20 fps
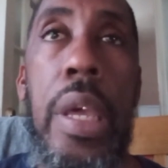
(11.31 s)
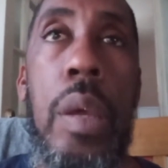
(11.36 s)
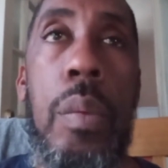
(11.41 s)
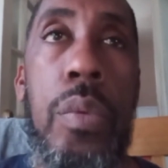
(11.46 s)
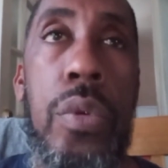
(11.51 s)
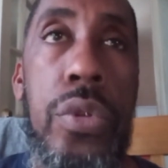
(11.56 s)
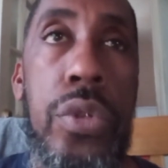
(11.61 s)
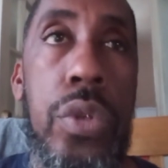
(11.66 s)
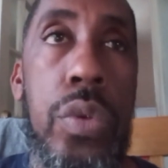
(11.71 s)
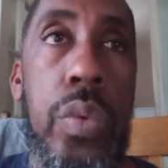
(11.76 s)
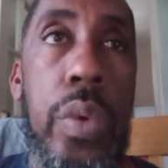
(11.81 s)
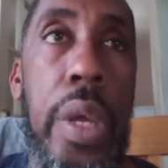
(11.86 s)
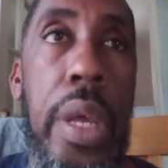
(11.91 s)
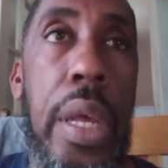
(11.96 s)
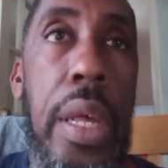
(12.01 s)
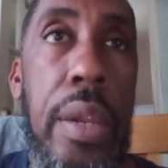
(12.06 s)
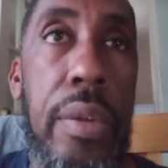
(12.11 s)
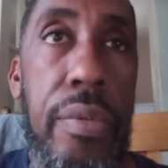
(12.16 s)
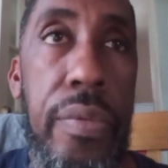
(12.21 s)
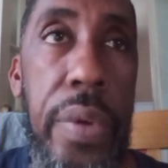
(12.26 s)
able to
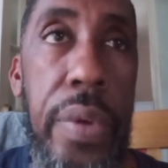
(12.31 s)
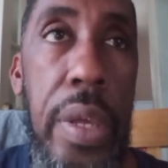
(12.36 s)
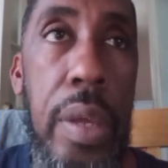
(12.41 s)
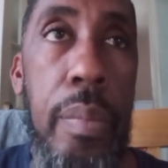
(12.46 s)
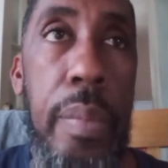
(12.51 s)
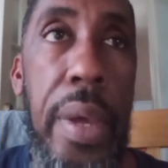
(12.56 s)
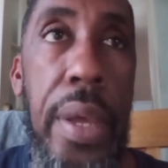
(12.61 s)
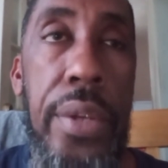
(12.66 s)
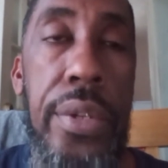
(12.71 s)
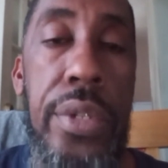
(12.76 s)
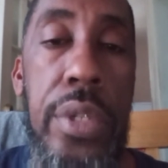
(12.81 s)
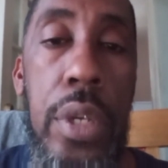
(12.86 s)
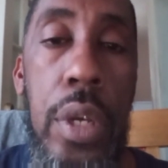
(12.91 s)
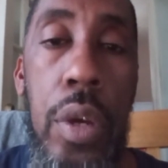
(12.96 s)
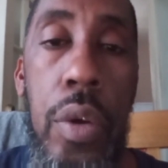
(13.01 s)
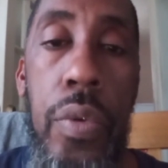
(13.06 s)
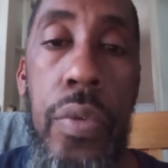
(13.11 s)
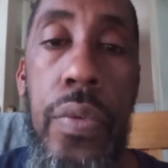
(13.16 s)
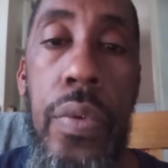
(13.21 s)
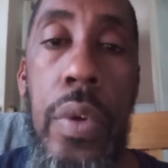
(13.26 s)
elevate
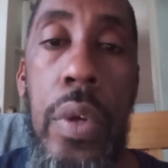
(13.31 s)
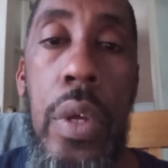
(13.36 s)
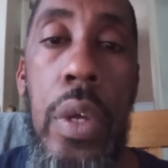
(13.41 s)
myself.